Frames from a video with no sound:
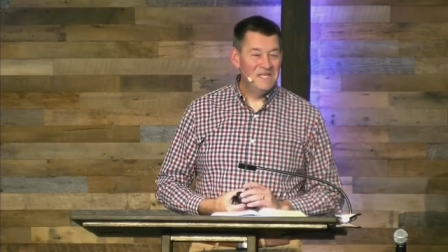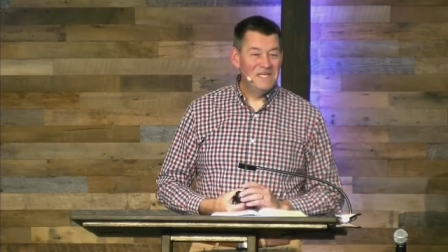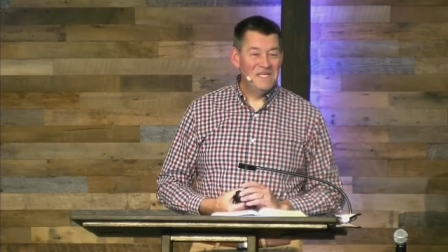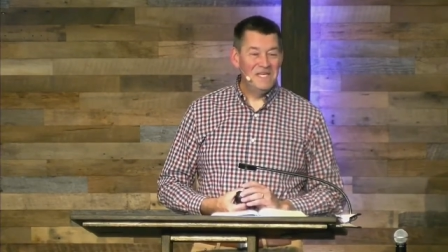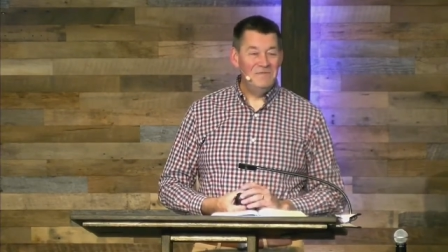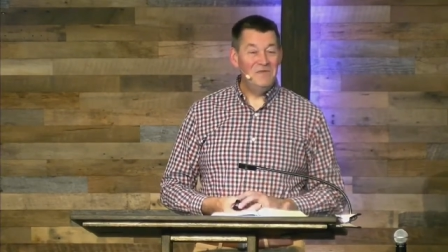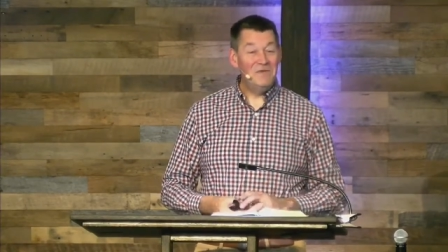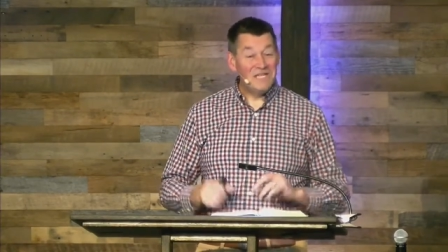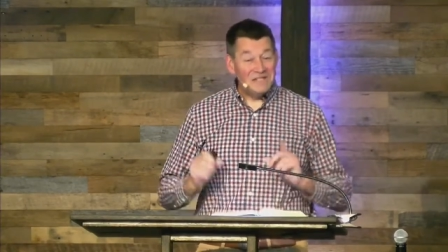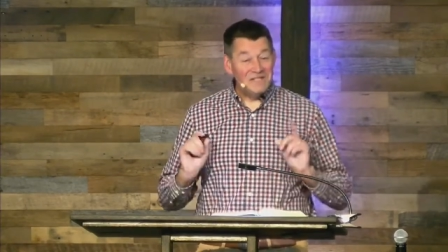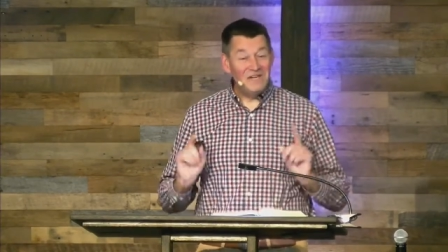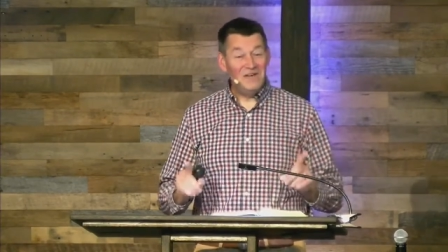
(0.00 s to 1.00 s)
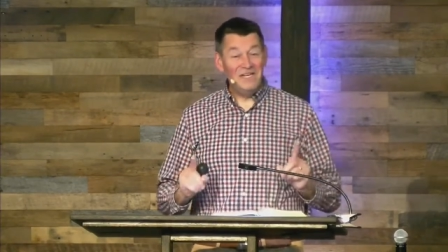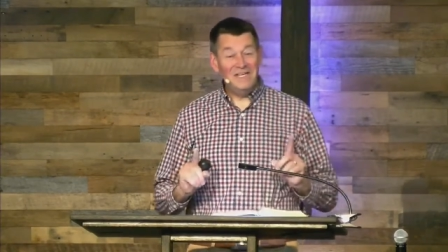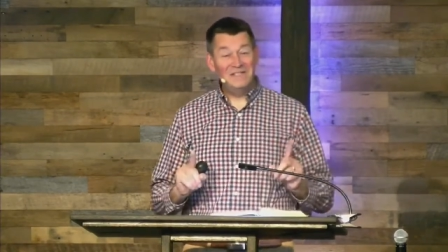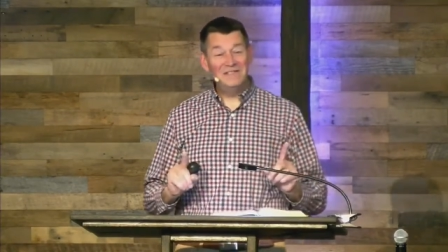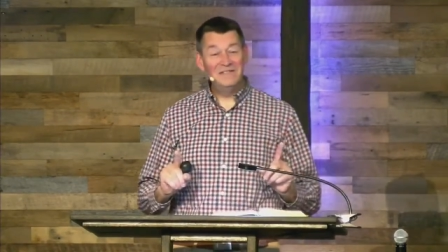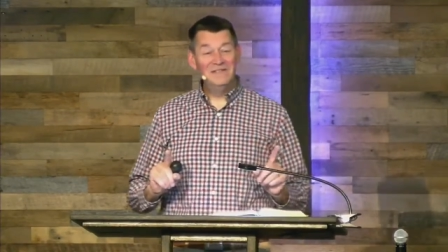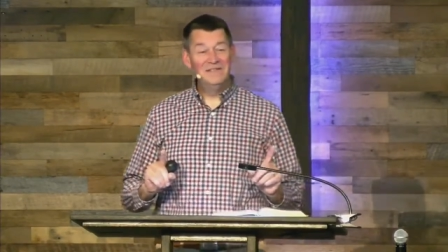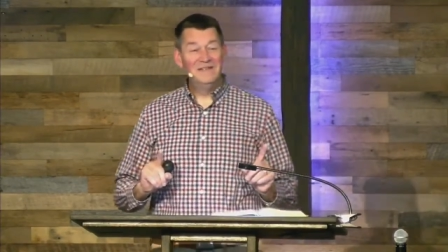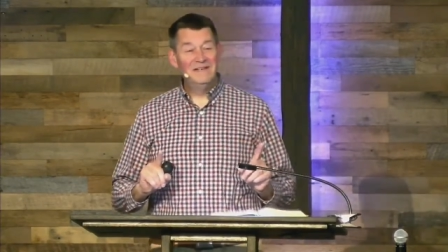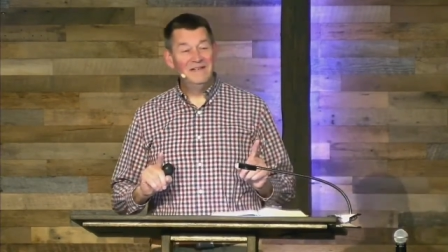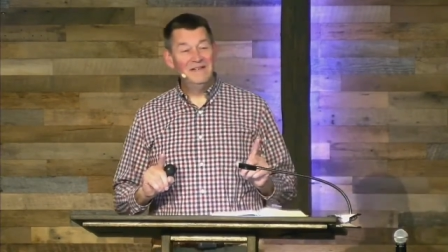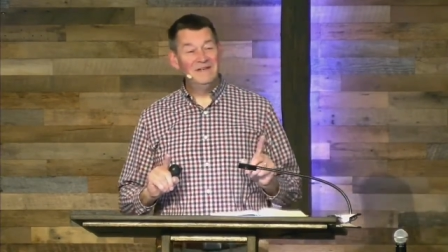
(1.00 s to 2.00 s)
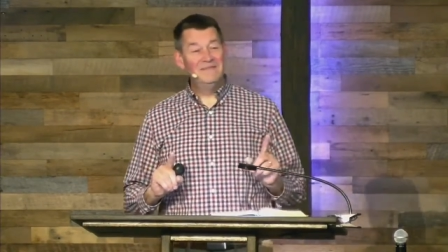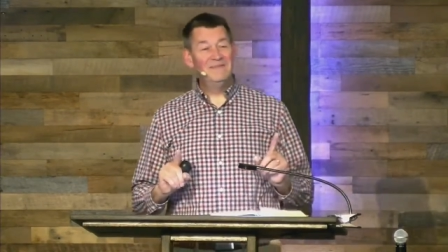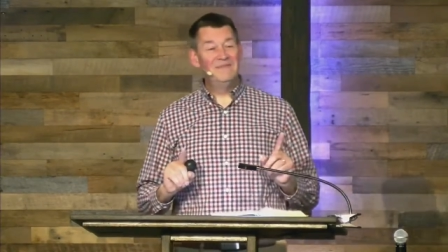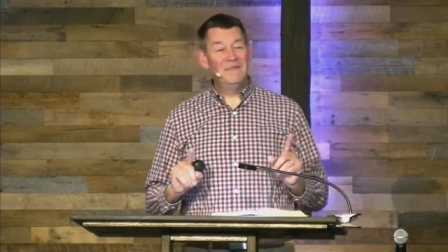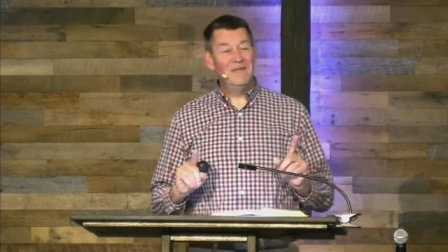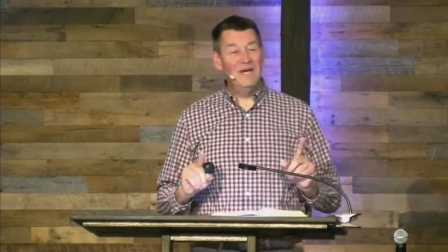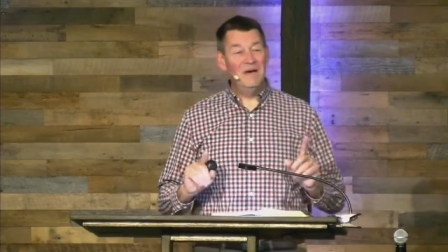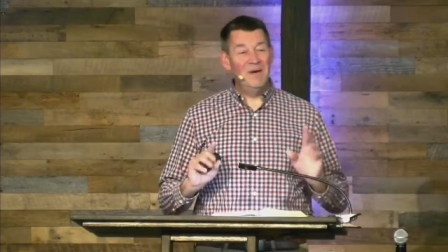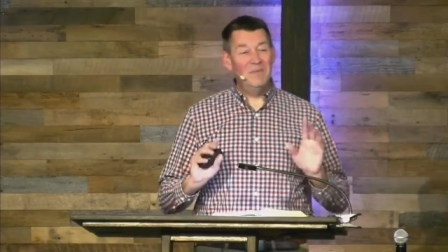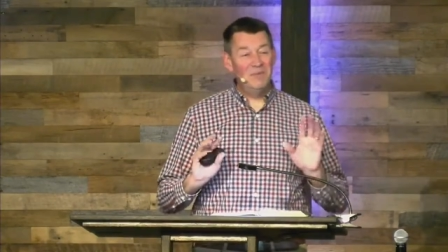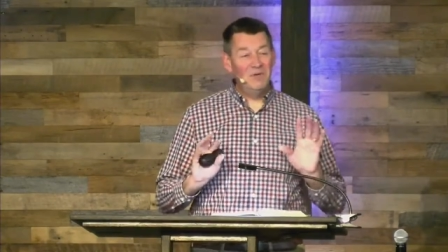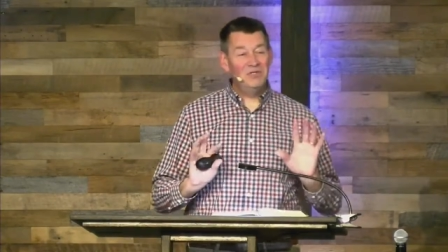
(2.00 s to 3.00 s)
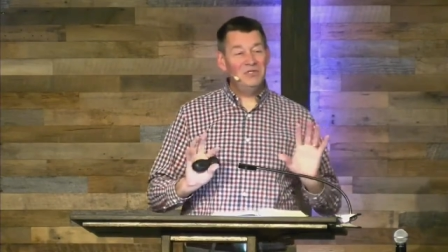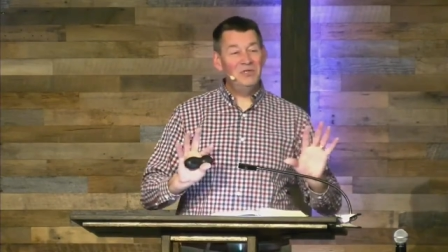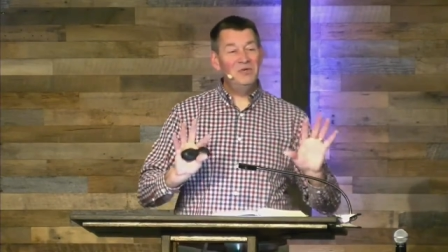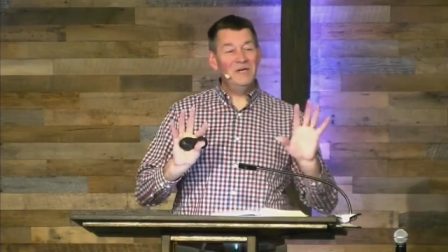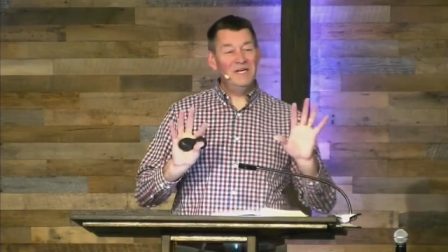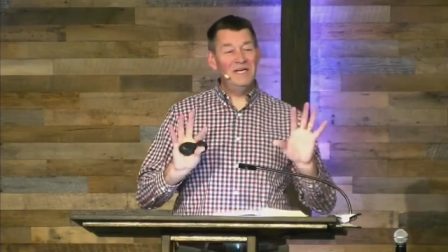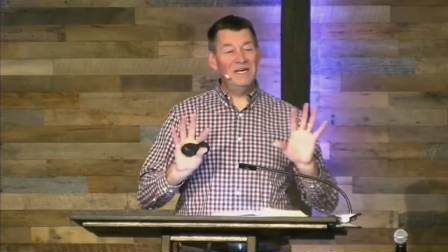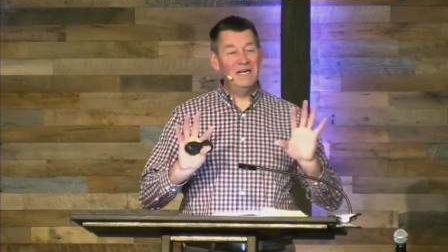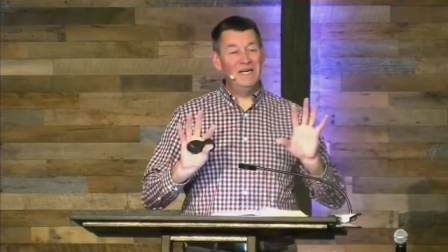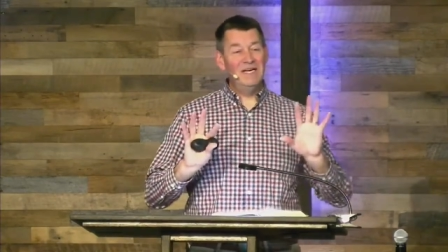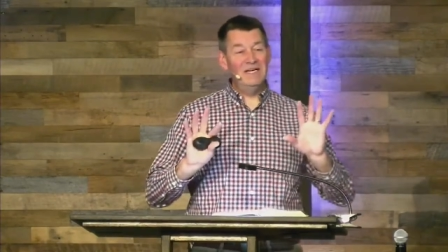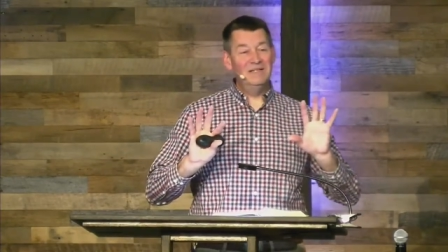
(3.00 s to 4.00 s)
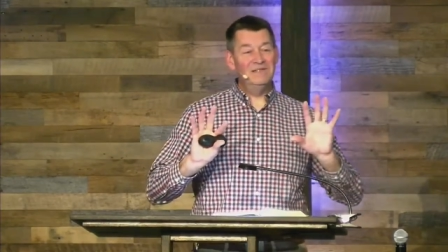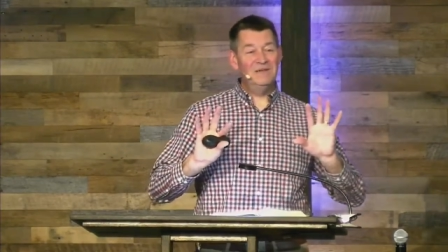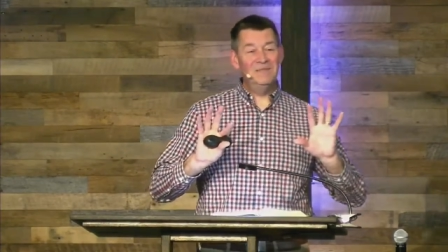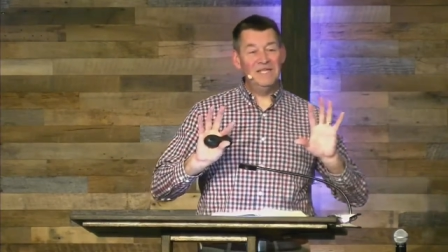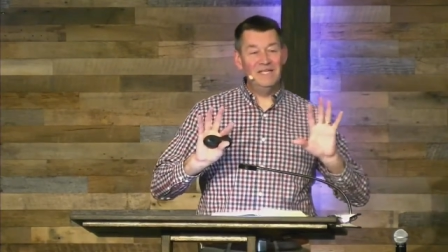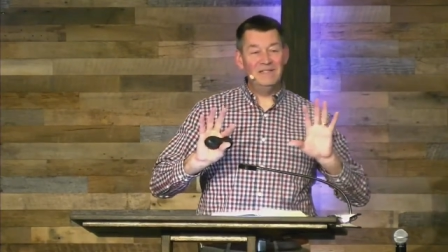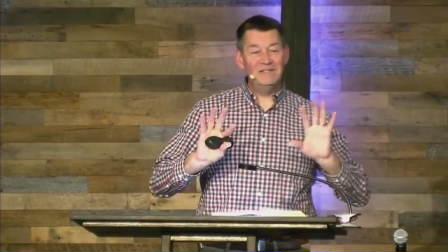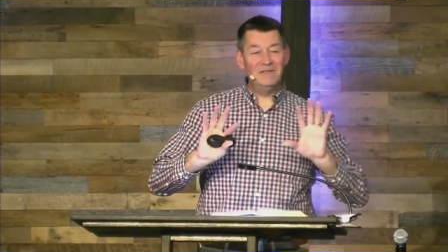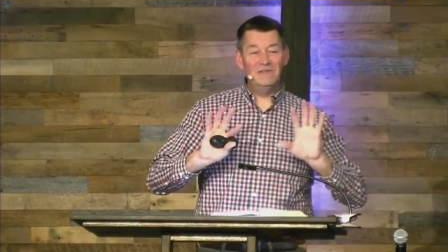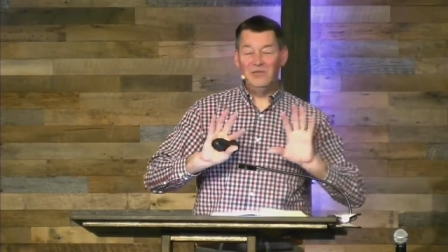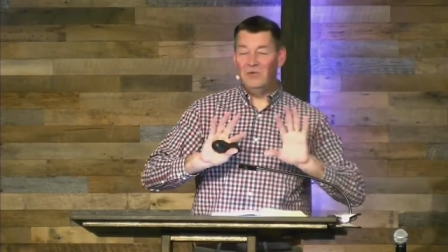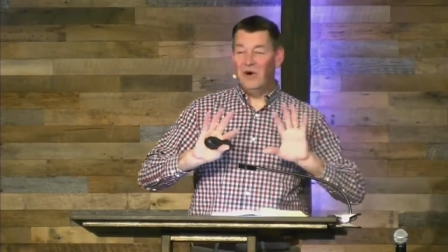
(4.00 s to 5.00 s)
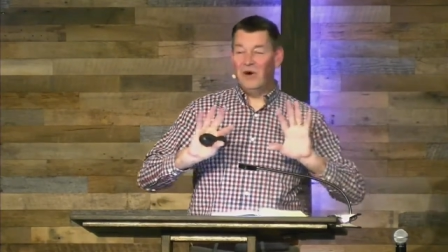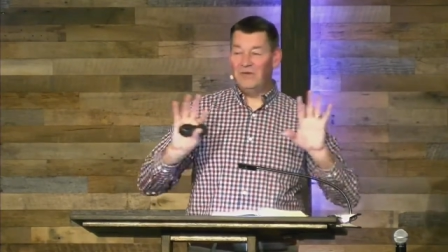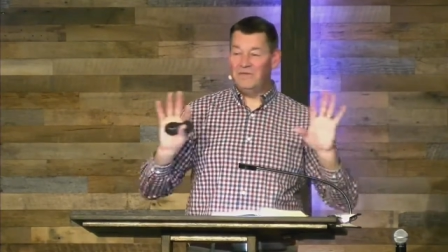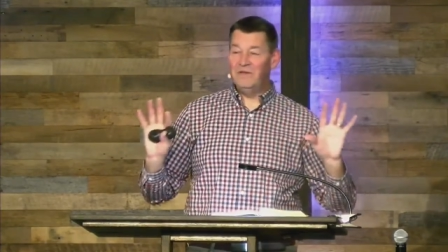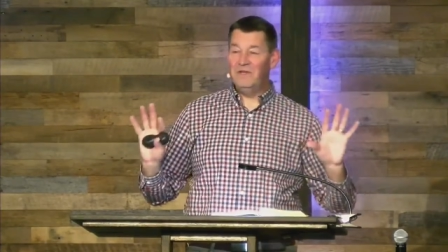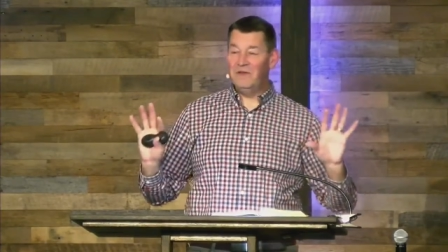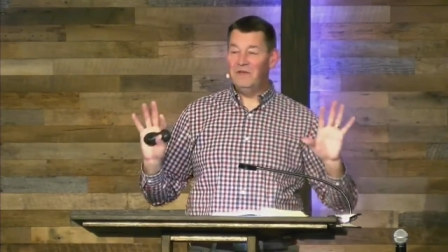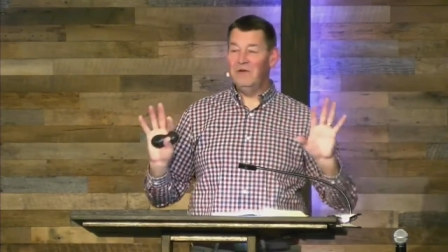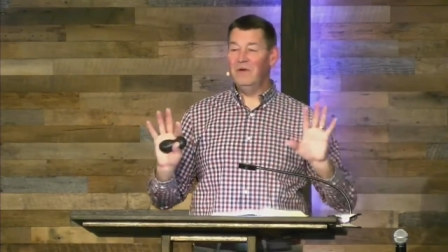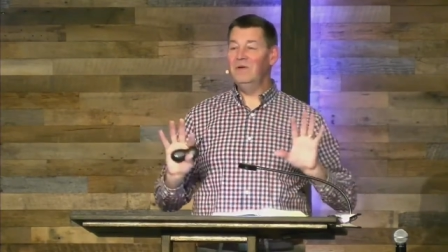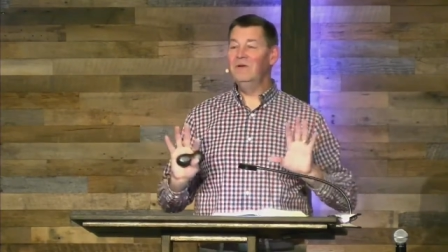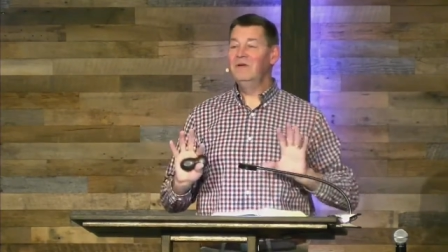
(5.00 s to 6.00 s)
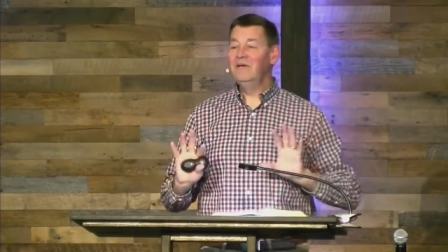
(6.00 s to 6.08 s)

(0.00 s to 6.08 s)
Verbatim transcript: If you get serious about pursuing something that's too hard for you to do,